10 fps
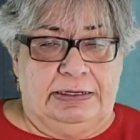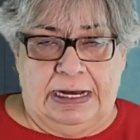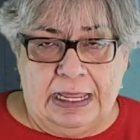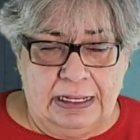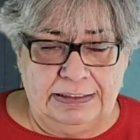
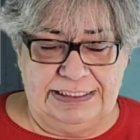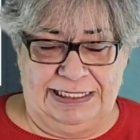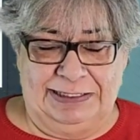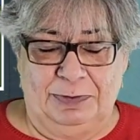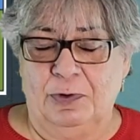not
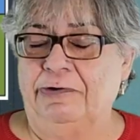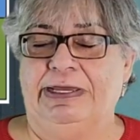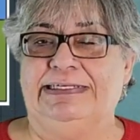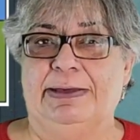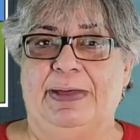
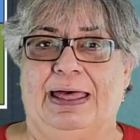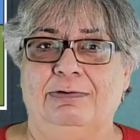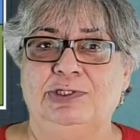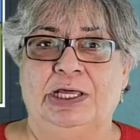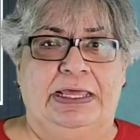worried
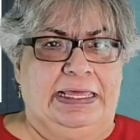about